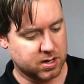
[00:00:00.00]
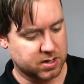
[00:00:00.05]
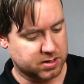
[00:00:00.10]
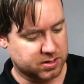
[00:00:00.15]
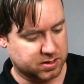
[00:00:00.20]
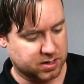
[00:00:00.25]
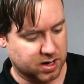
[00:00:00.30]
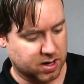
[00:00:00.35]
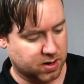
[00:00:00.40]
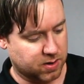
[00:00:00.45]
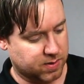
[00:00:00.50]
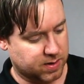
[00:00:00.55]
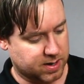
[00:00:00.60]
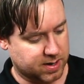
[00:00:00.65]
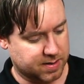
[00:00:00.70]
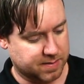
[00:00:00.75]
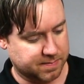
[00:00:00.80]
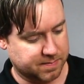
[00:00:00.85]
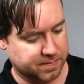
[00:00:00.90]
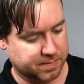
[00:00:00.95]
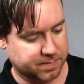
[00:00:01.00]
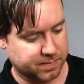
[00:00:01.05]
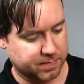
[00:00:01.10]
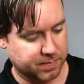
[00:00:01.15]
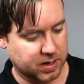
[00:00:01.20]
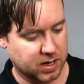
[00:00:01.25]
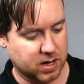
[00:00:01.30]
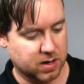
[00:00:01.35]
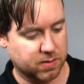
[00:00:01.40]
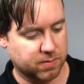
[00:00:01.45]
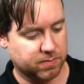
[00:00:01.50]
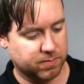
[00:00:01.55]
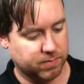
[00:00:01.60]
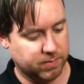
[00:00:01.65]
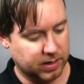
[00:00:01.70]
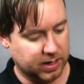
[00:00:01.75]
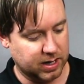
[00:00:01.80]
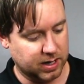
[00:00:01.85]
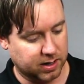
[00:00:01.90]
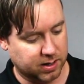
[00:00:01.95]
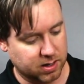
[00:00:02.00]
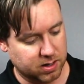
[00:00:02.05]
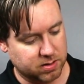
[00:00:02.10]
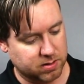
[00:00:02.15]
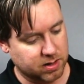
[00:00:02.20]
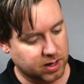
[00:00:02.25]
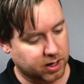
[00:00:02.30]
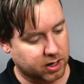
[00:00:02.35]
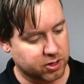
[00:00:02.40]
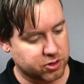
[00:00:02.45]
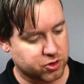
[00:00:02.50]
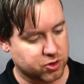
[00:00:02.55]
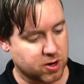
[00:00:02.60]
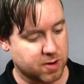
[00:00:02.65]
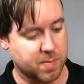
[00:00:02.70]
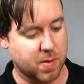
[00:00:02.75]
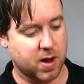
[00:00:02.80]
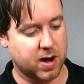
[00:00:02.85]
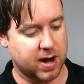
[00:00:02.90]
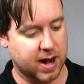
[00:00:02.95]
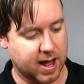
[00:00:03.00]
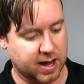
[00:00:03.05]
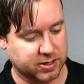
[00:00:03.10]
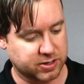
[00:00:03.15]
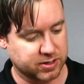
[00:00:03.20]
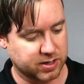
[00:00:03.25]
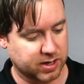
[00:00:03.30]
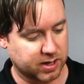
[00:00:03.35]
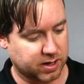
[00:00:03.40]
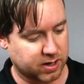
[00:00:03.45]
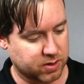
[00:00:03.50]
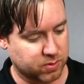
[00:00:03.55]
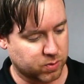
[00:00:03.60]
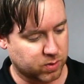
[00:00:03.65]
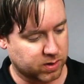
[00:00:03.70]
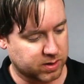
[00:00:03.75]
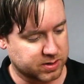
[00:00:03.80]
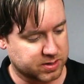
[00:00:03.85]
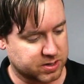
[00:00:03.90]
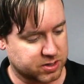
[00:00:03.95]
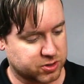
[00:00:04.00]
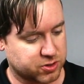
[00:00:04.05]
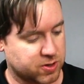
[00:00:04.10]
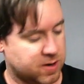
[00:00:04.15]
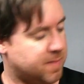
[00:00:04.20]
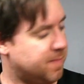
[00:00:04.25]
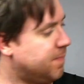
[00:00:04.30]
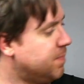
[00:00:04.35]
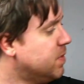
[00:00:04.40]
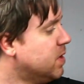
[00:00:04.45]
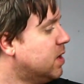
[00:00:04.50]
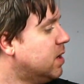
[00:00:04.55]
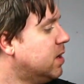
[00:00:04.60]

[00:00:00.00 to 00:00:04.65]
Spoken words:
So you get a good trim on it, actually, a good Wilkinson trim.